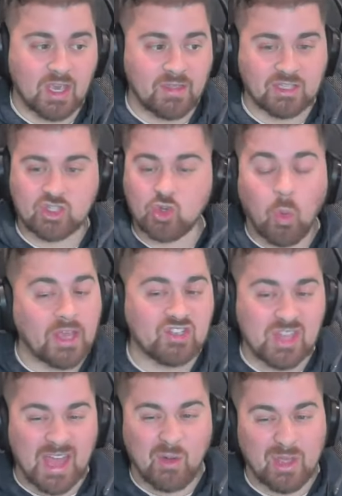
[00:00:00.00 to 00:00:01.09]
And that's twice
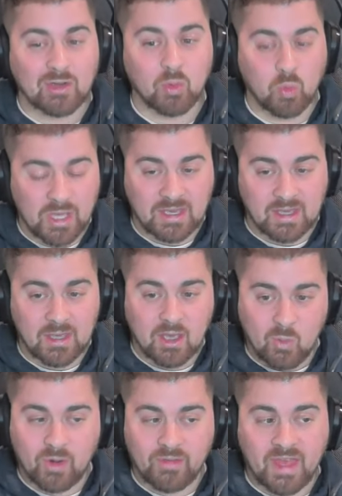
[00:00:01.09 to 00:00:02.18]
now in a week
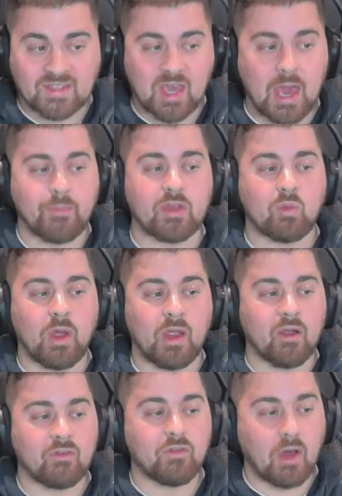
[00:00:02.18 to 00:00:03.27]
where that's happened,
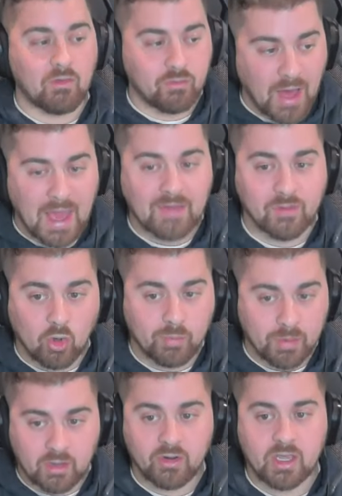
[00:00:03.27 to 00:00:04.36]
where a five goal
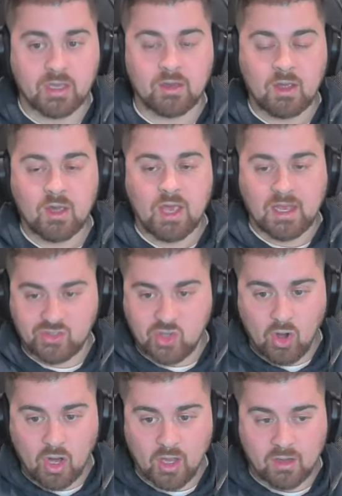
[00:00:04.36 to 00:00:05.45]
period has
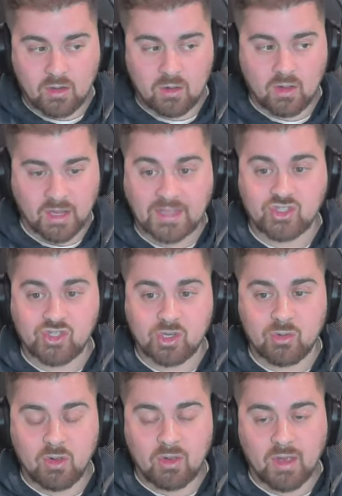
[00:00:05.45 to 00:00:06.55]
gone against
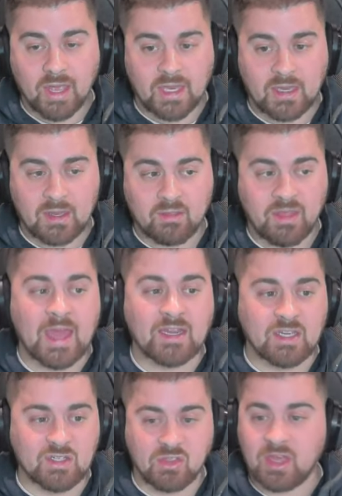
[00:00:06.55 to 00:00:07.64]
you. And that
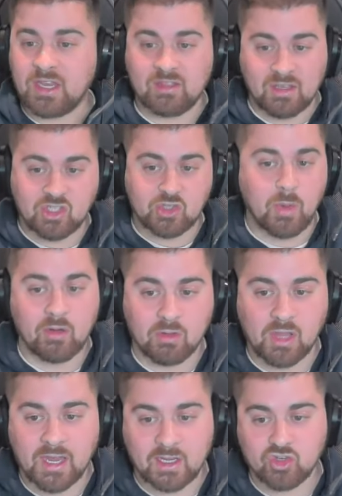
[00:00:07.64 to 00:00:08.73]
is letting things spiral
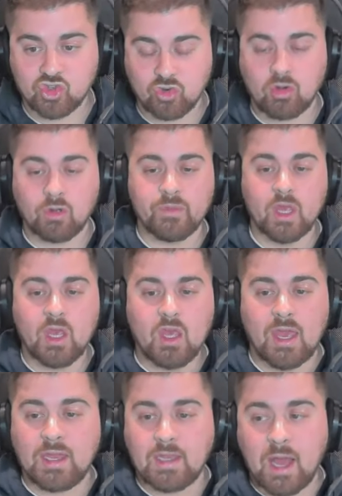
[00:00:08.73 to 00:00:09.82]
out of control.
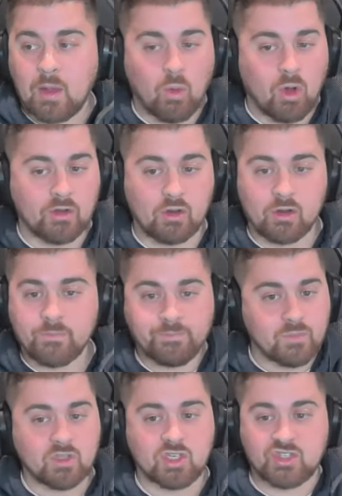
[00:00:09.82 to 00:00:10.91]
And I wonder
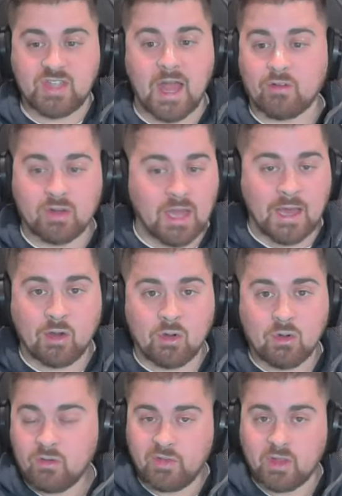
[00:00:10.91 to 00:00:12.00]
does Don Granato
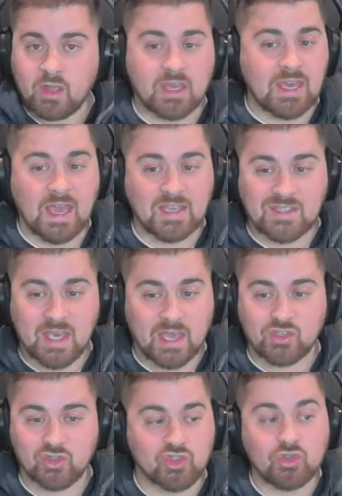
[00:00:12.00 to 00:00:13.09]
feel like he has the
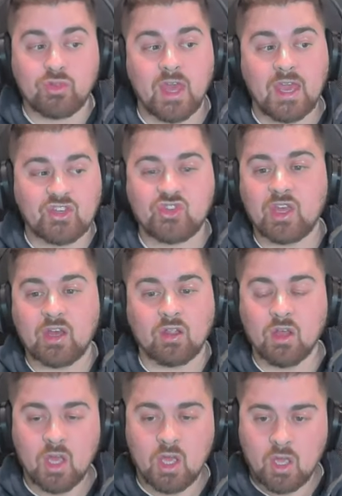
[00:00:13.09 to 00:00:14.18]
answers? Do they
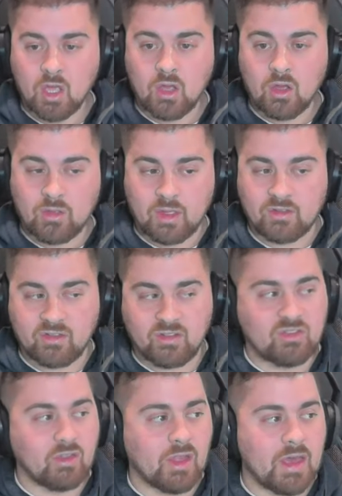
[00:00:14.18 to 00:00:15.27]
still does he
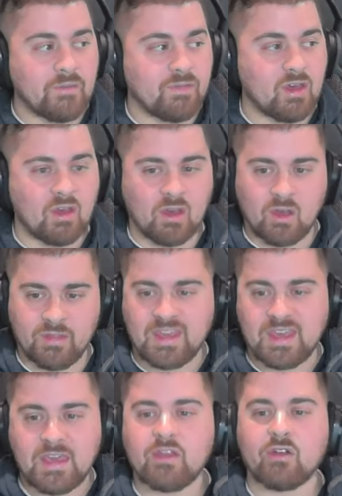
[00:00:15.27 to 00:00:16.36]
still have the the
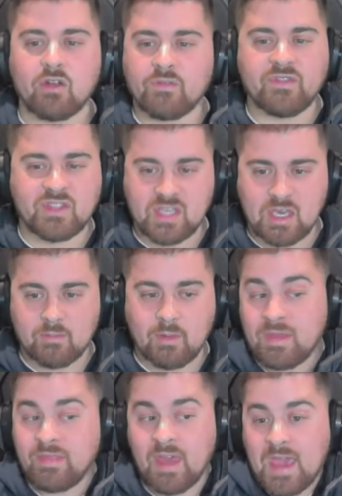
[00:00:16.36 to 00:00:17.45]
ear of the team? I
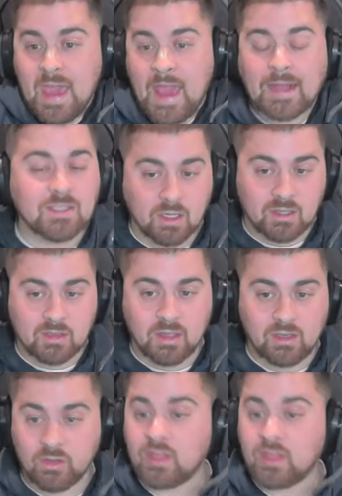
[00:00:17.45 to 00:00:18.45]
mean, they act like they do.